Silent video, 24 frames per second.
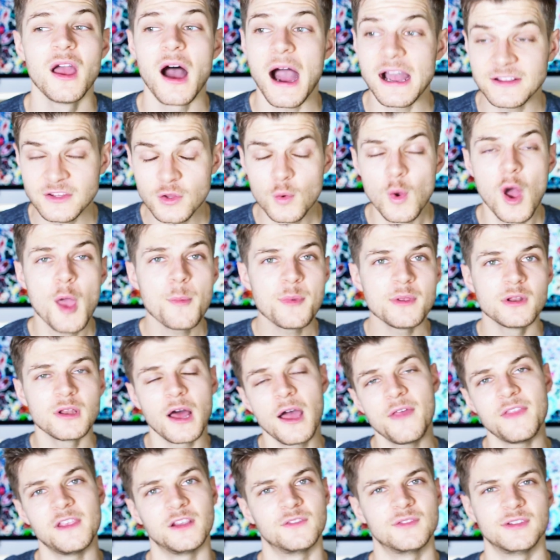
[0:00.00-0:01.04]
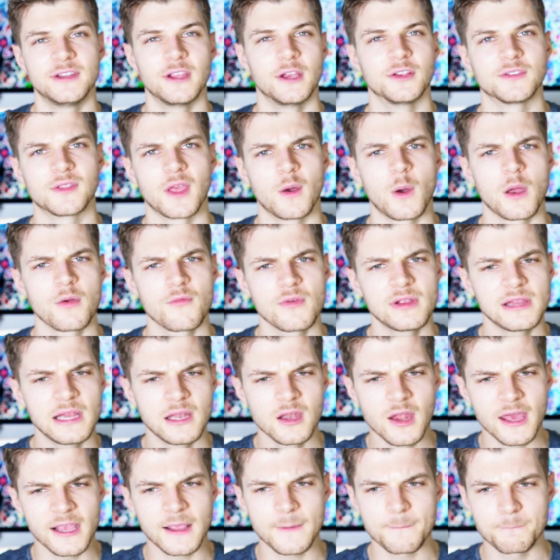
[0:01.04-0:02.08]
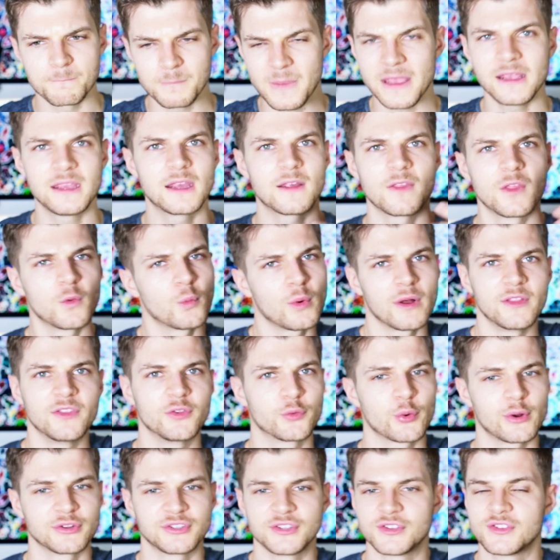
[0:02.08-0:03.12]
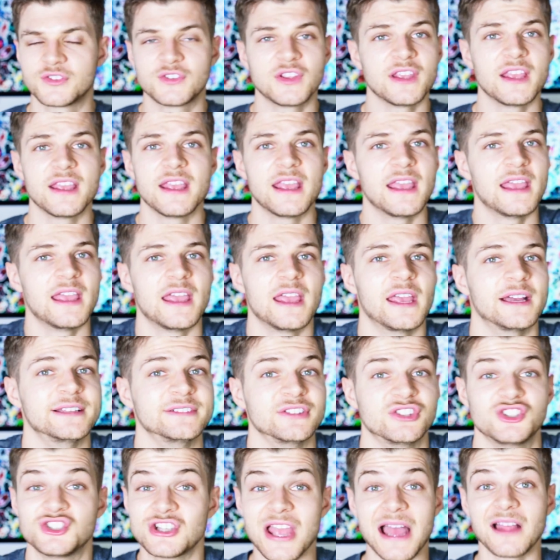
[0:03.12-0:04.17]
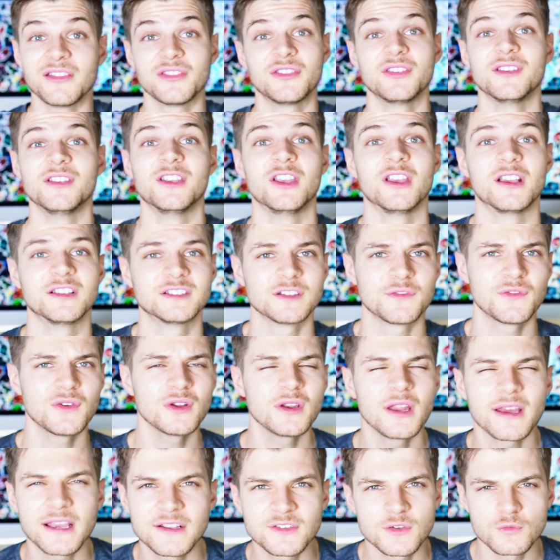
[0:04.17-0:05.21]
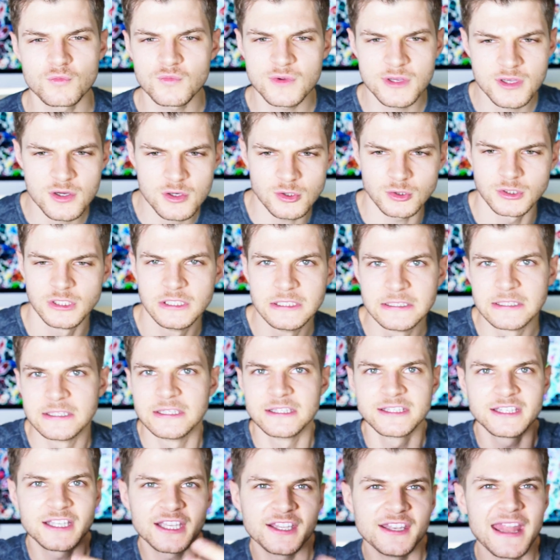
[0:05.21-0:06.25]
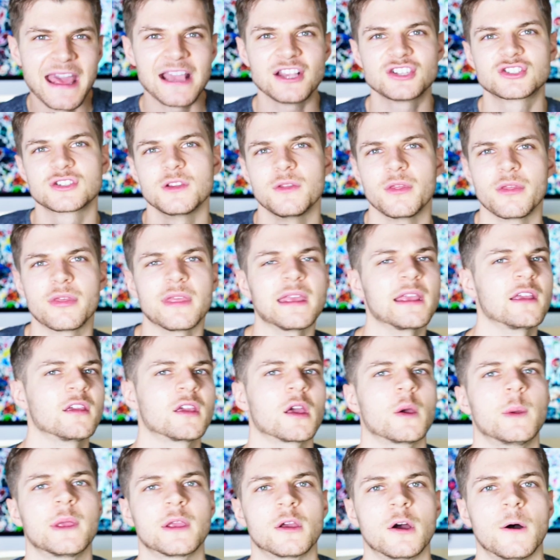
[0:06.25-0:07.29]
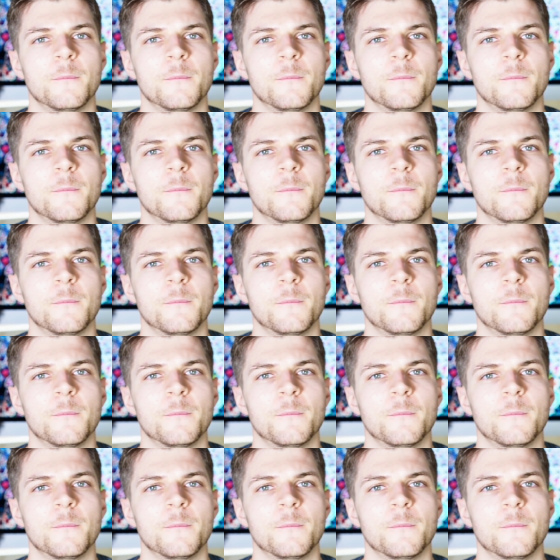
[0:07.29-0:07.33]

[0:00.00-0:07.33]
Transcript: I do hope you like these videos though. I really like making the ones where I just sit here and chat to you because I feel like it's a real connection thing going